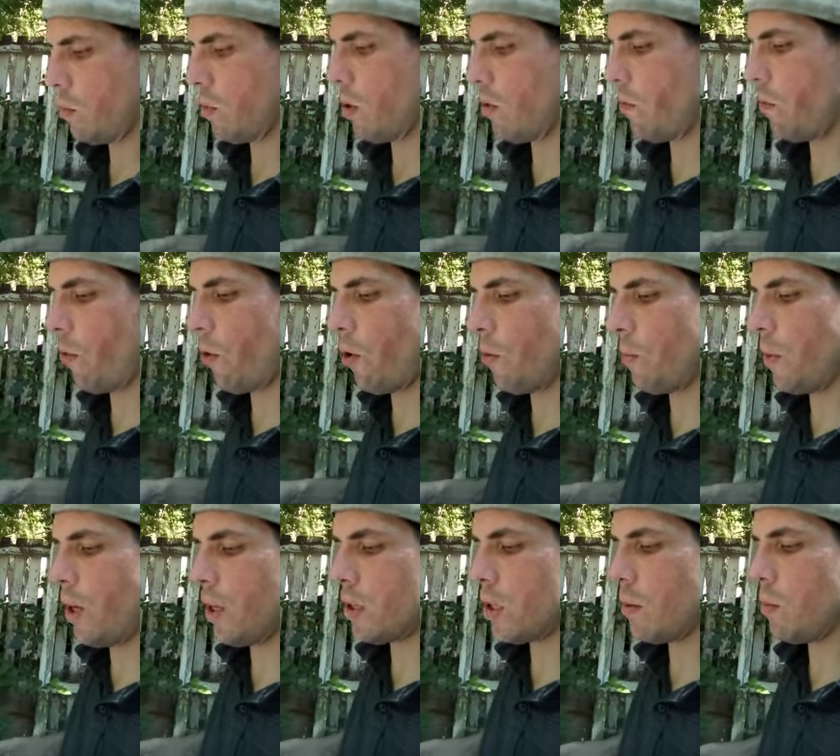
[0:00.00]
confirm
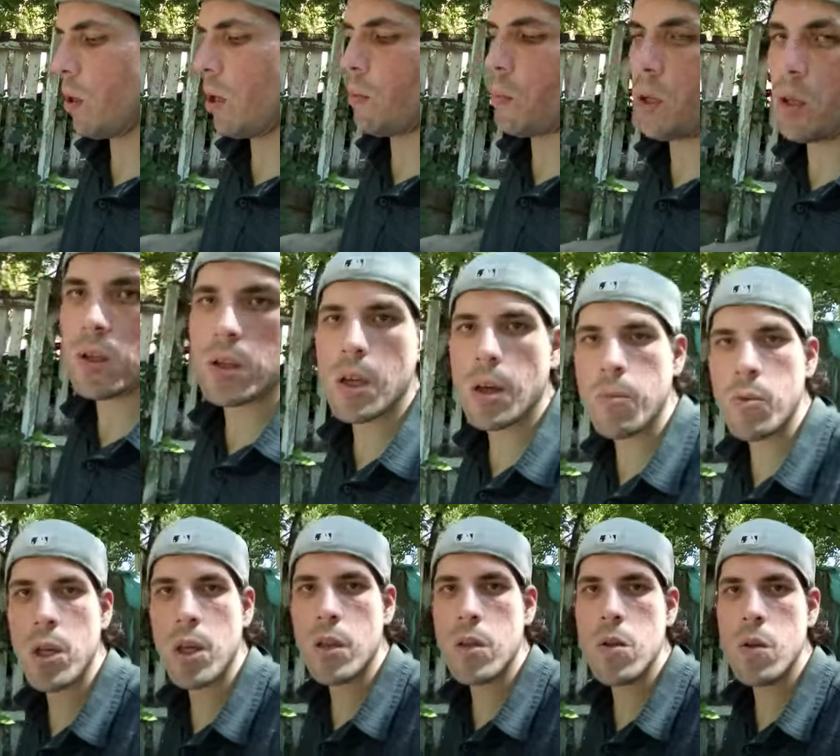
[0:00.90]
that I'm not being
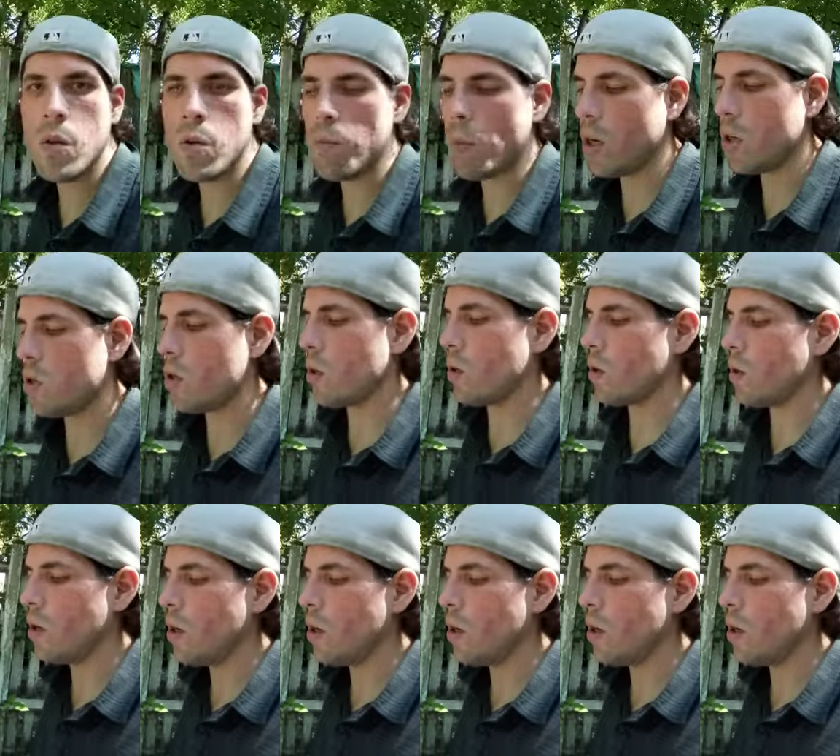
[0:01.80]
subject to major